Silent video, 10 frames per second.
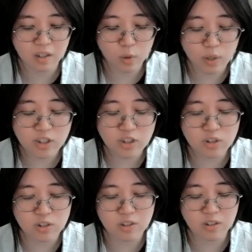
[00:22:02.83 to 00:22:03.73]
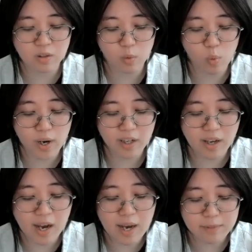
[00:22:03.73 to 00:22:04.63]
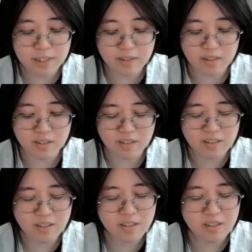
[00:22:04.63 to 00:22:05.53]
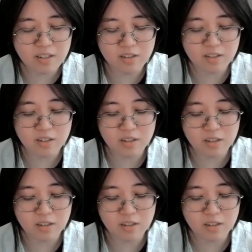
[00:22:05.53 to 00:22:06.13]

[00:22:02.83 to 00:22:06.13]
Question why absences insist